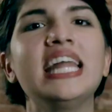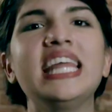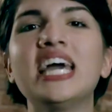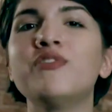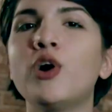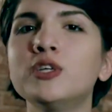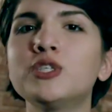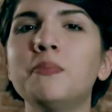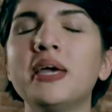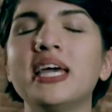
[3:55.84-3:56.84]
and they have
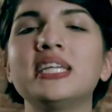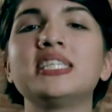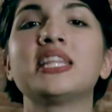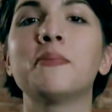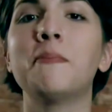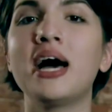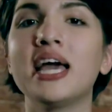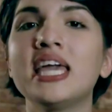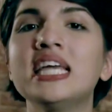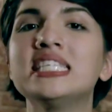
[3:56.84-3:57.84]
also banned the
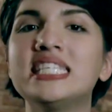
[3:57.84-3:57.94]
buying,